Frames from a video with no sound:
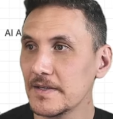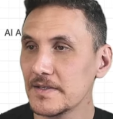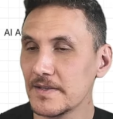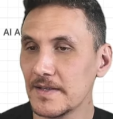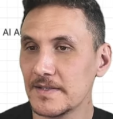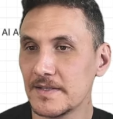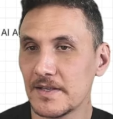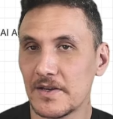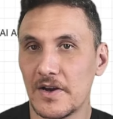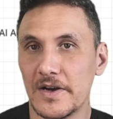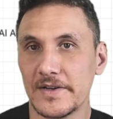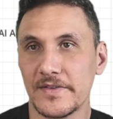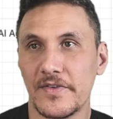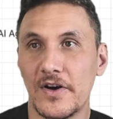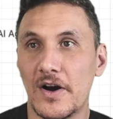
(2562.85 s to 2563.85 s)
So that's the
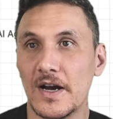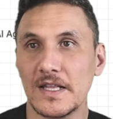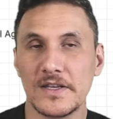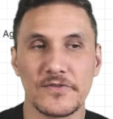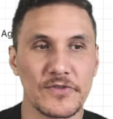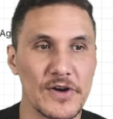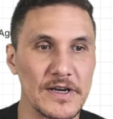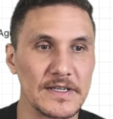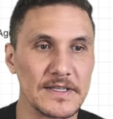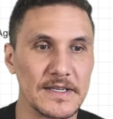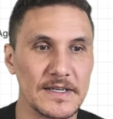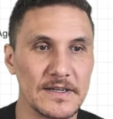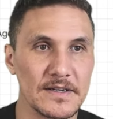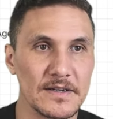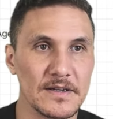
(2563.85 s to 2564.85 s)
kind of high level
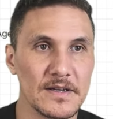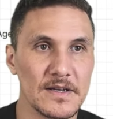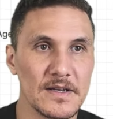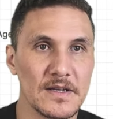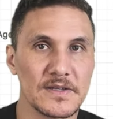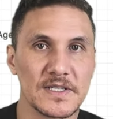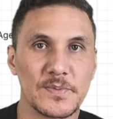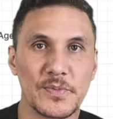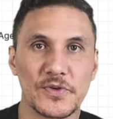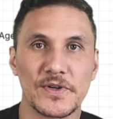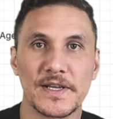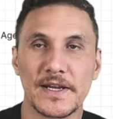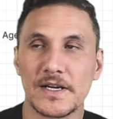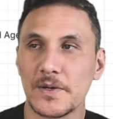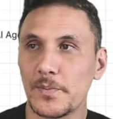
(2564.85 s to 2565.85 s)
idea, just
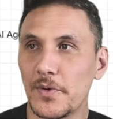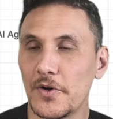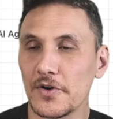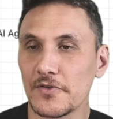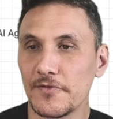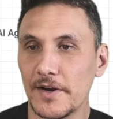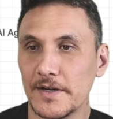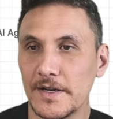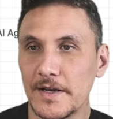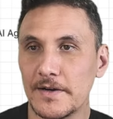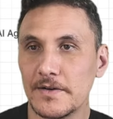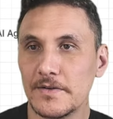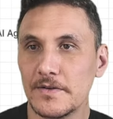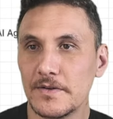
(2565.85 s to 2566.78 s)
building out a POC right now,